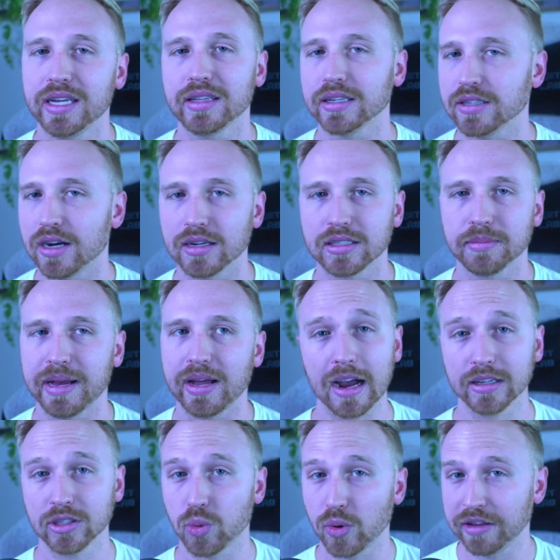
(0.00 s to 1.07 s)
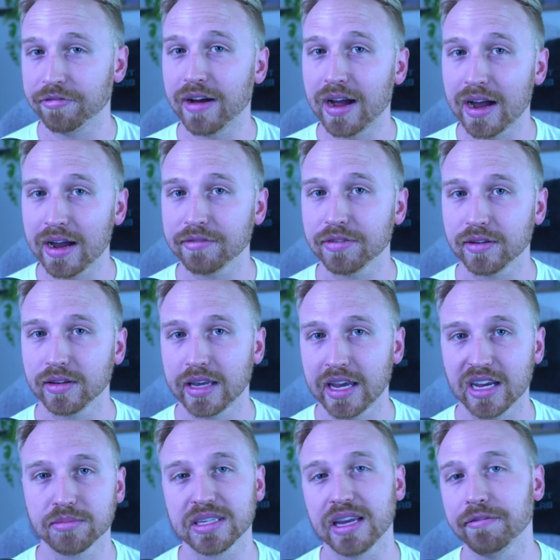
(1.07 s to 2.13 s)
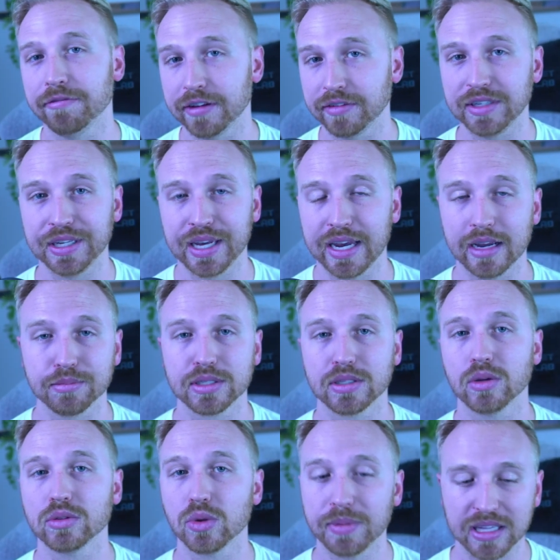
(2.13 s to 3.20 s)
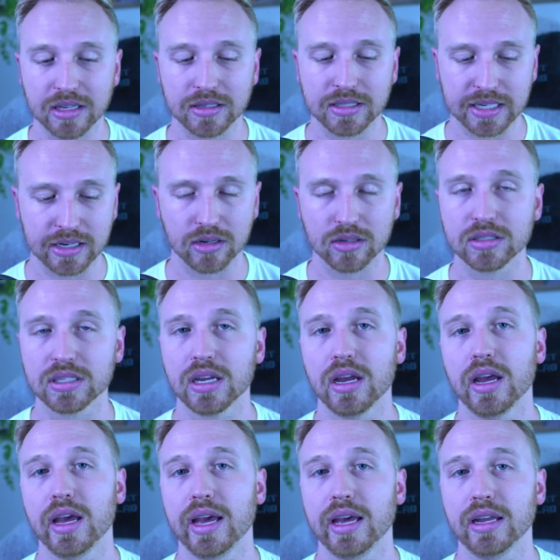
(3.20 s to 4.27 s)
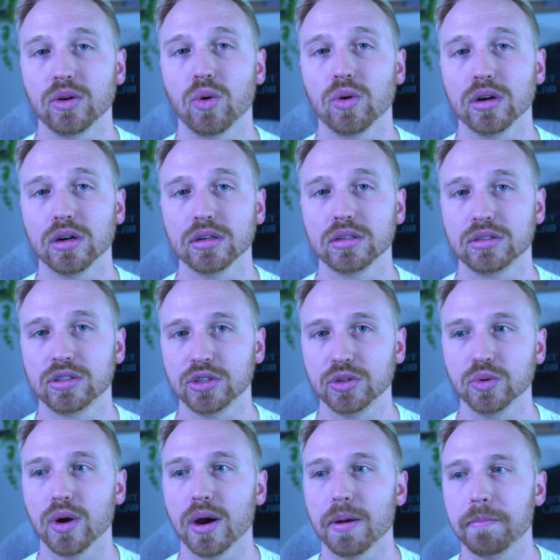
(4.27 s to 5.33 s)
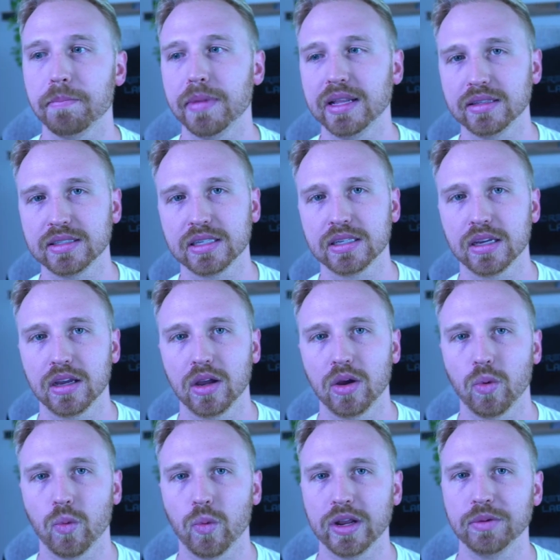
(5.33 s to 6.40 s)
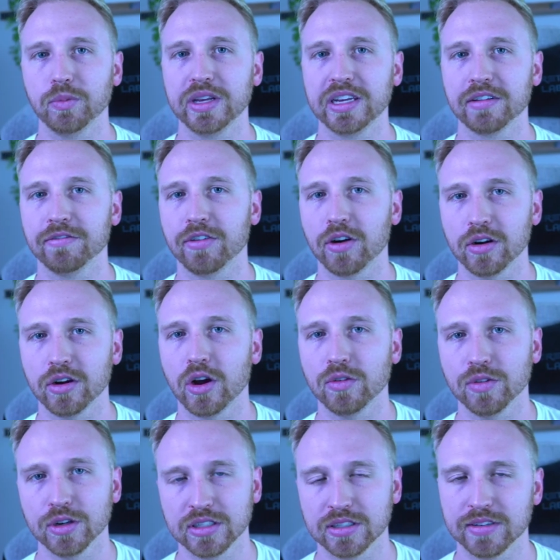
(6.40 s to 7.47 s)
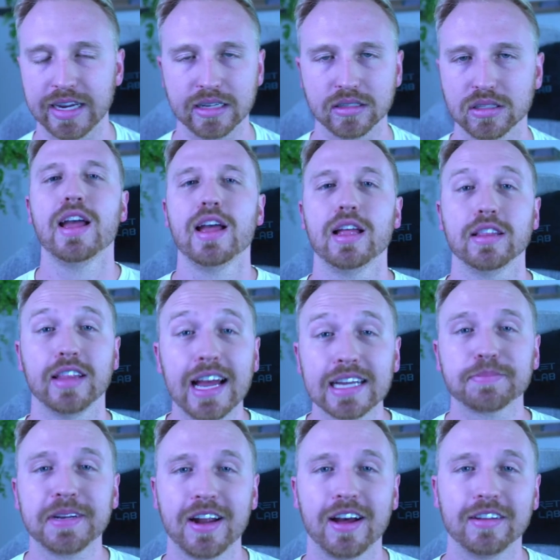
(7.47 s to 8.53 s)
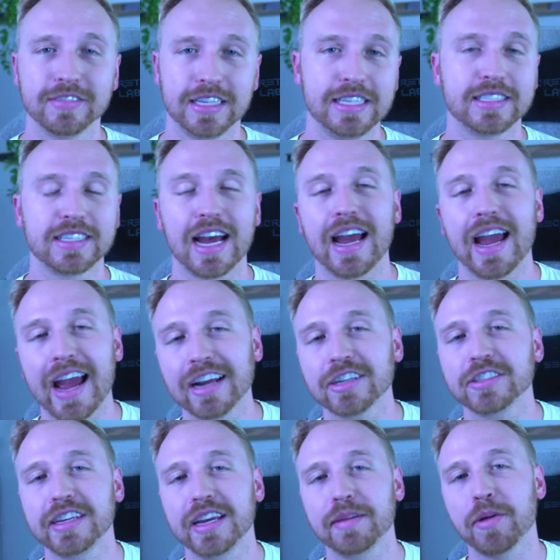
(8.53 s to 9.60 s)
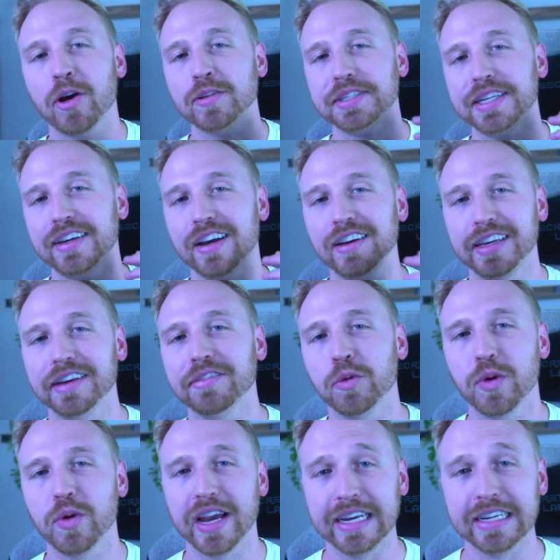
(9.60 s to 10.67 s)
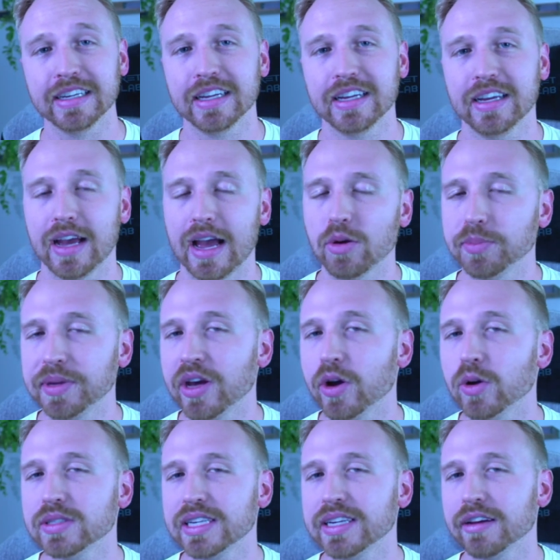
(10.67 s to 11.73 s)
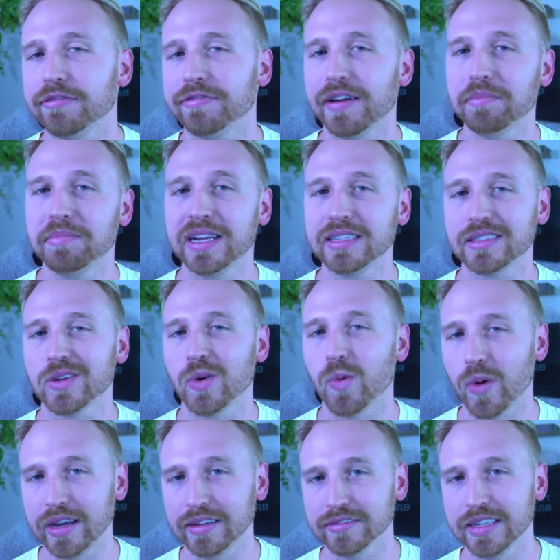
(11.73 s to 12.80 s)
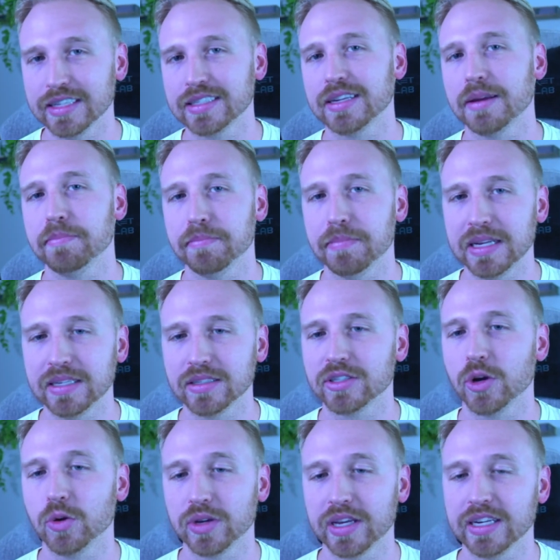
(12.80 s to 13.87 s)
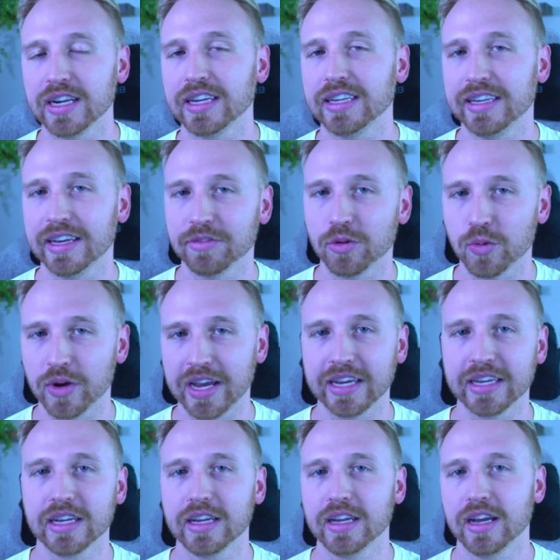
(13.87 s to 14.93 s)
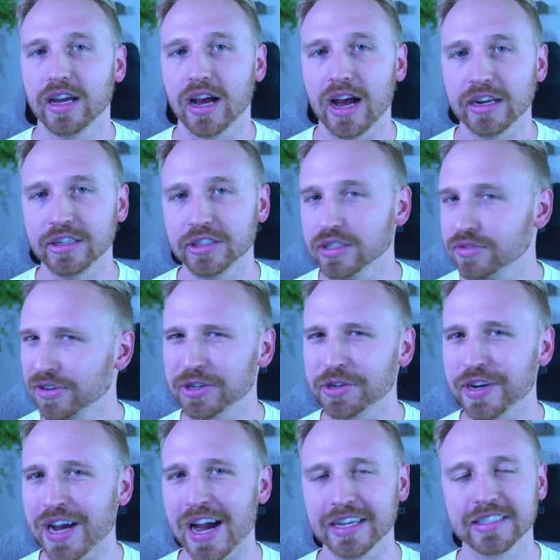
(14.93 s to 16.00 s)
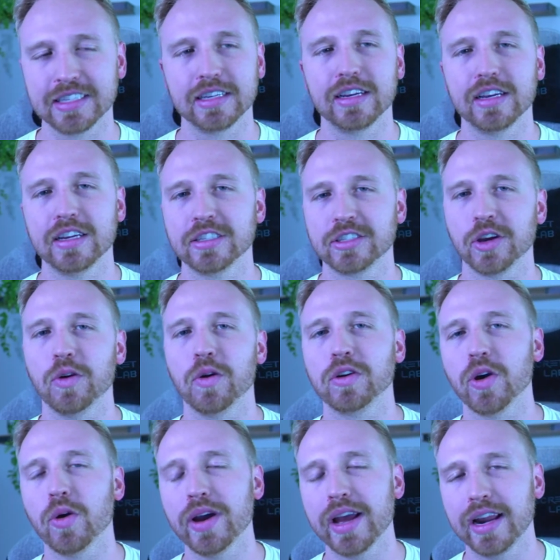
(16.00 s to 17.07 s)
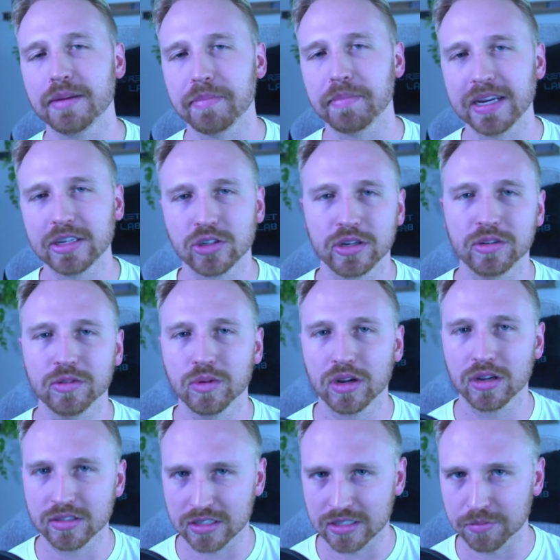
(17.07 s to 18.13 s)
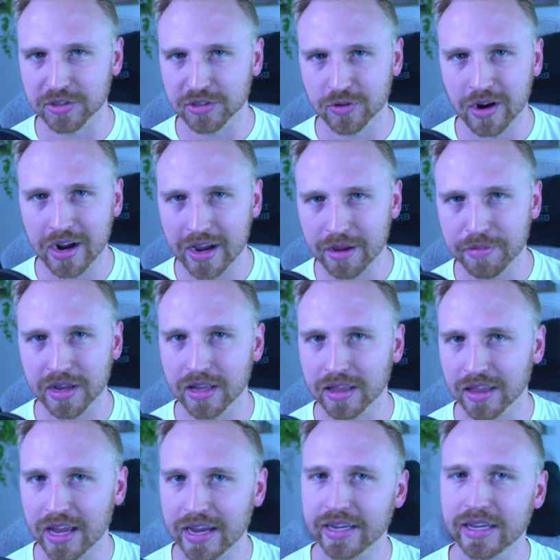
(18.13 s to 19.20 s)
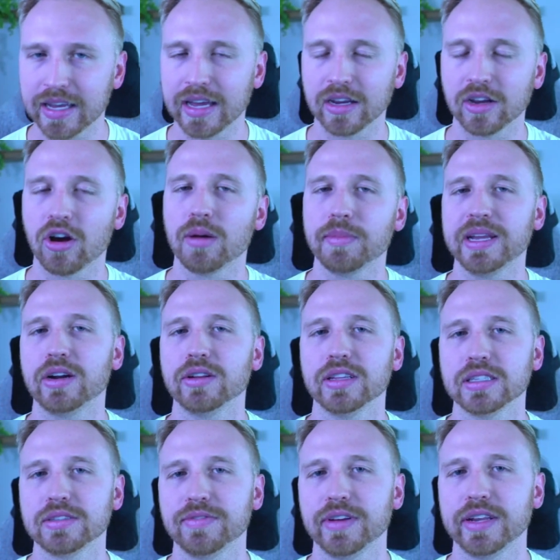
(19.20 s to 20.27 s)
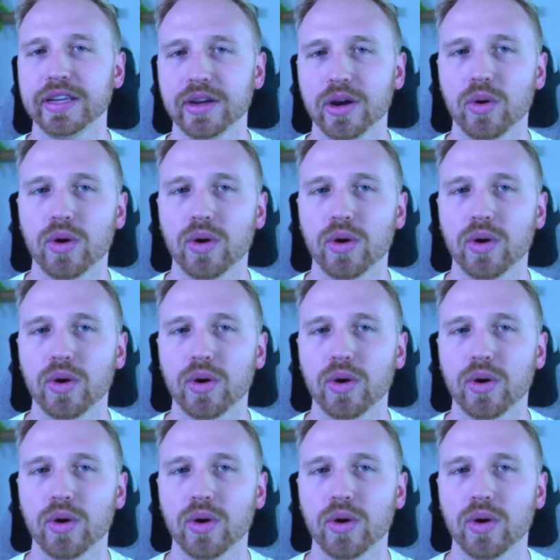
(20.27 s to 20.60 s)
They talked about it, 25 camps and 50 camps. Those will be the tiers in order to mint when we convert over to land. So last but not least, I actually am hosting a giveaway. I will be hosting a Femnants whitelist mint token giveaway just for you guys. So go ahead, make sure you subscribe, like, and comment on this video.